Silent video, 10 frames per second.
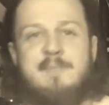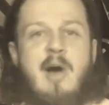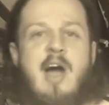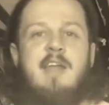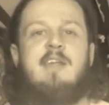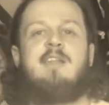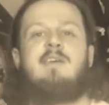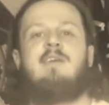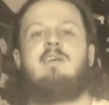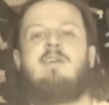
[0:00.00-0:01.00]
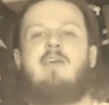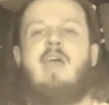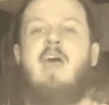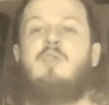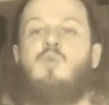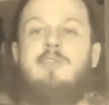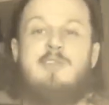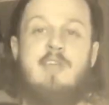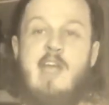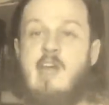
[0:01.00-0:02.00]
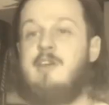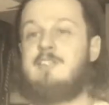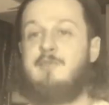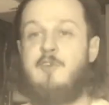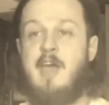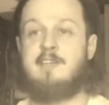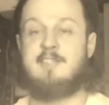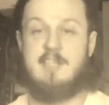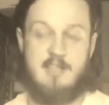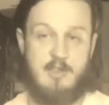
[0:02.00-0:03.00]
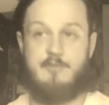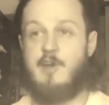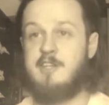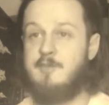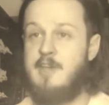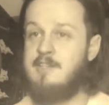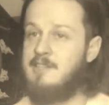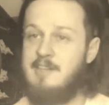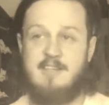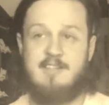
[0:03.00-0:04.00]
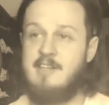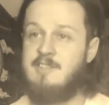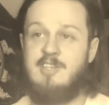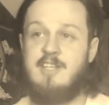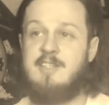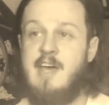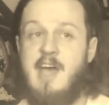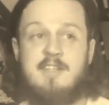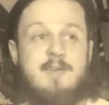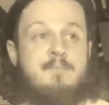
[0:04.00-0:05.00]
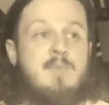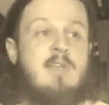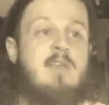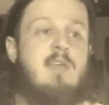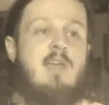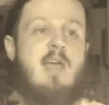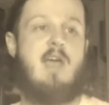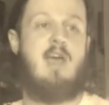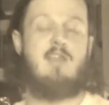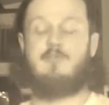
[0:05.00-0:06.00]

behind it. And with the Aries effects in the front of it, it does just that. And